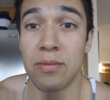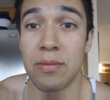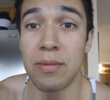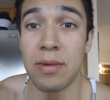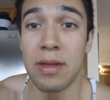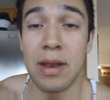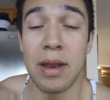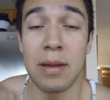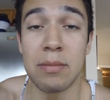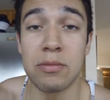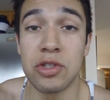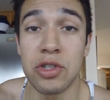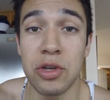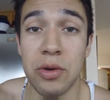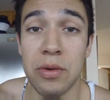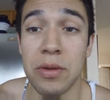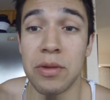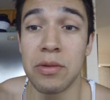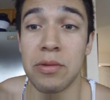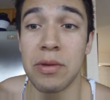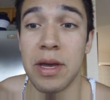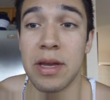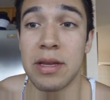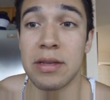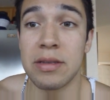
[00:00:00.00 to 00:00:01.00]
And I'm showing
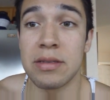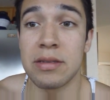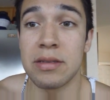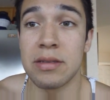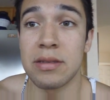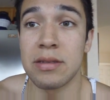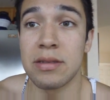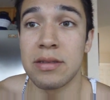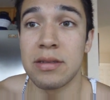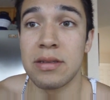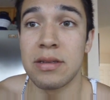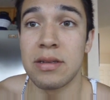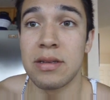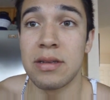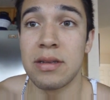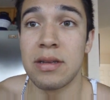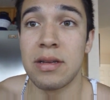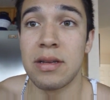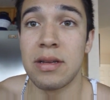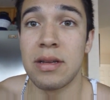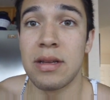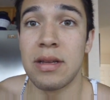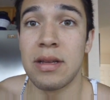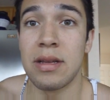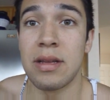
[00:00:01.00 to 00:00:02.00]
you guys.
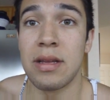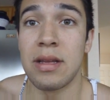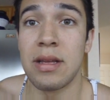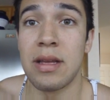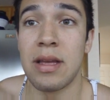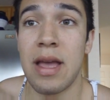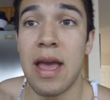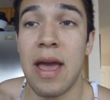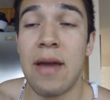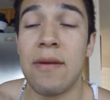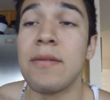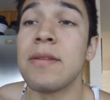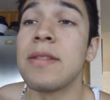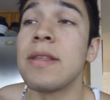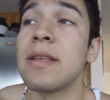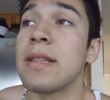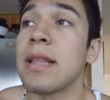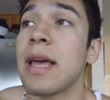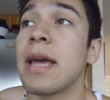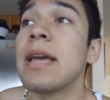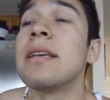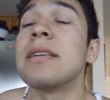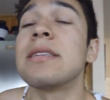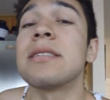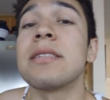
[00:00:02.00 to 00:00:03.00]
Everything
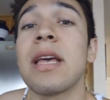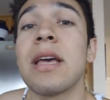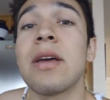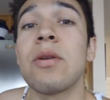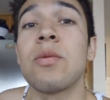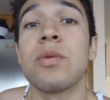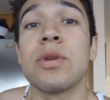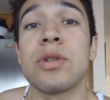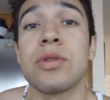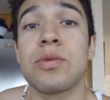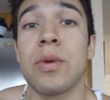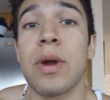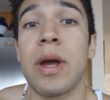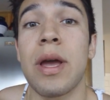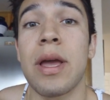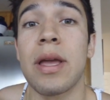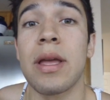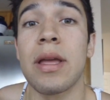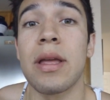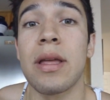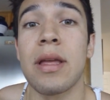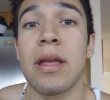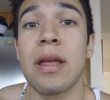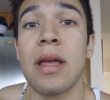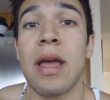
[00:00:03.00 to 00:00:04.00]
that he said was right.
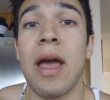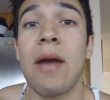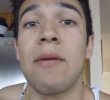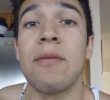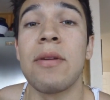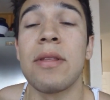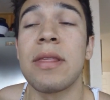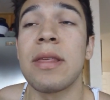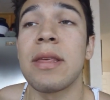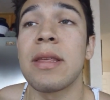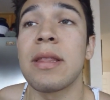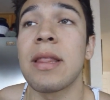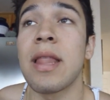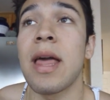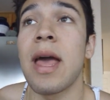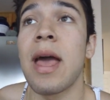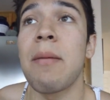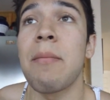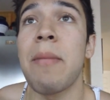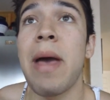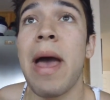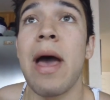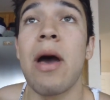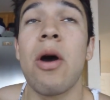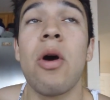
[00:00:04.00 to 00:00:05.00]
Everything that
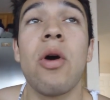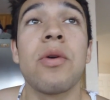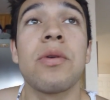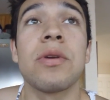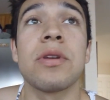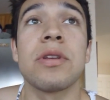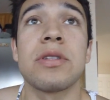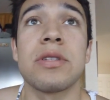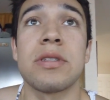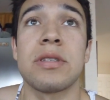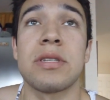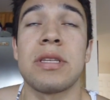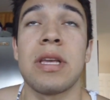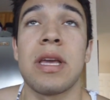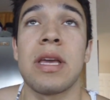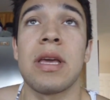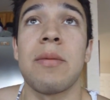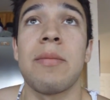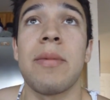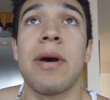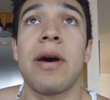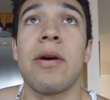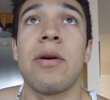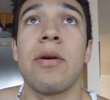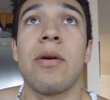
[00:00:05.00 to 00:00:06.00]
Matt Ogus is saying
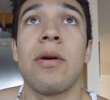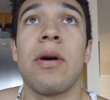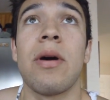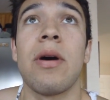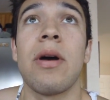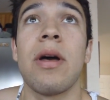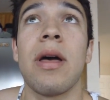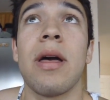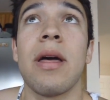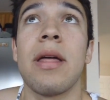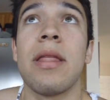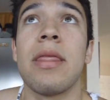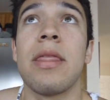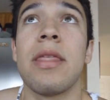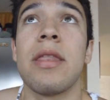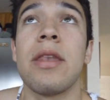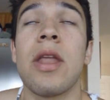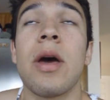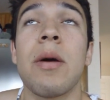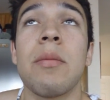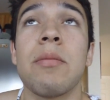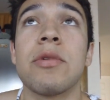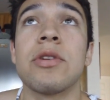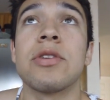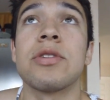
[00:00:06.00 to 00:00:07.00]
about the
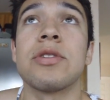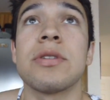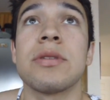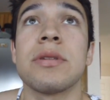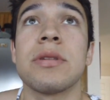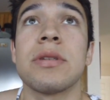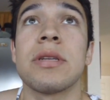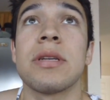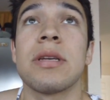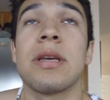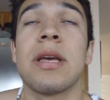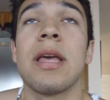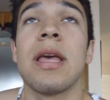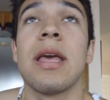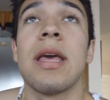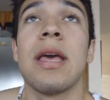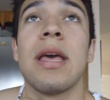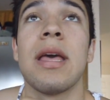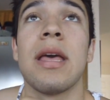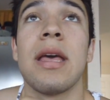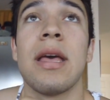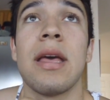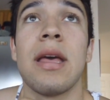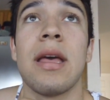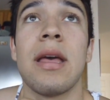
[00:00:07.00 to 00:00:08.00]
numbers,
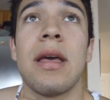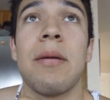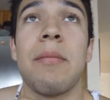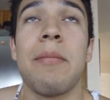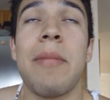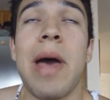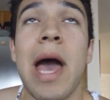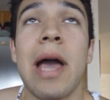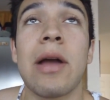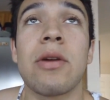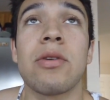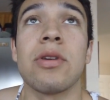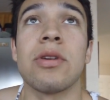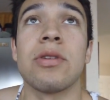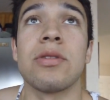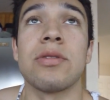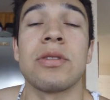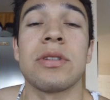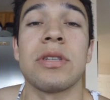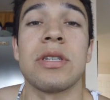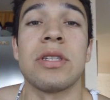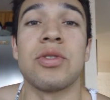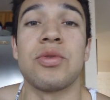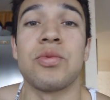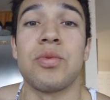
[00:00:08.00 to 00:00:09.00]
macros,
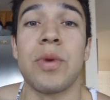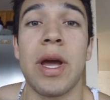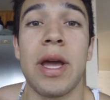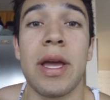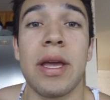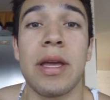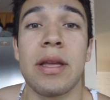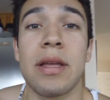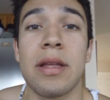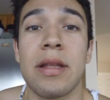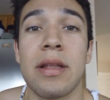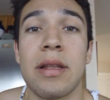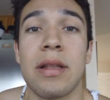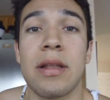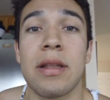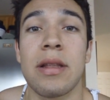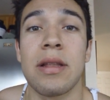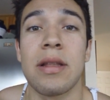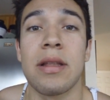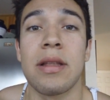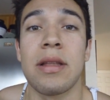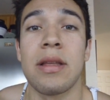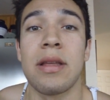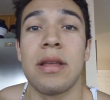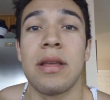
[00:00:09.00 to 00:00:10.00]
is right.
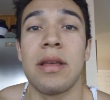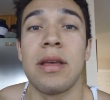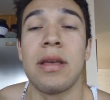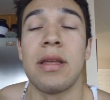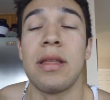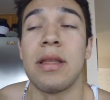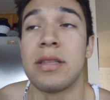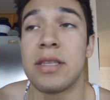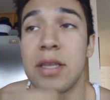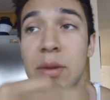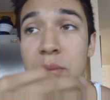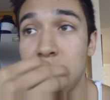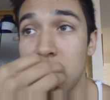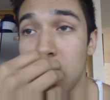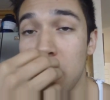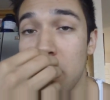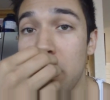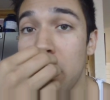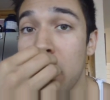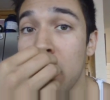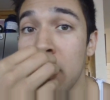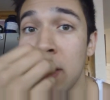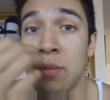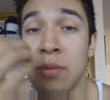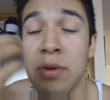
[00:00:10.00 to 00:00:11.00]
The typical
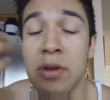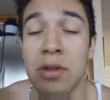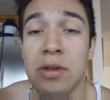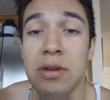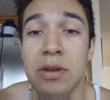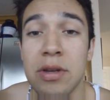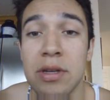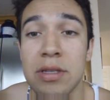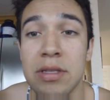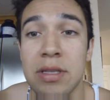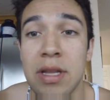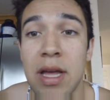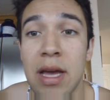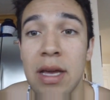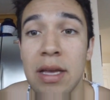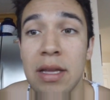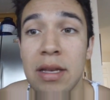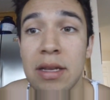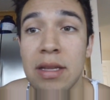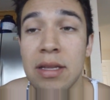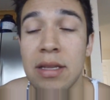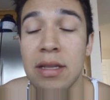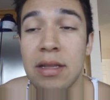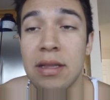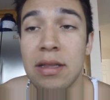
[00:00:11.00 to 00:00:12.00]
bodybuilder is not
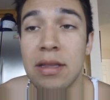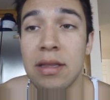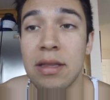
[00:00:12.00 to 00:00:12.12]
gonna.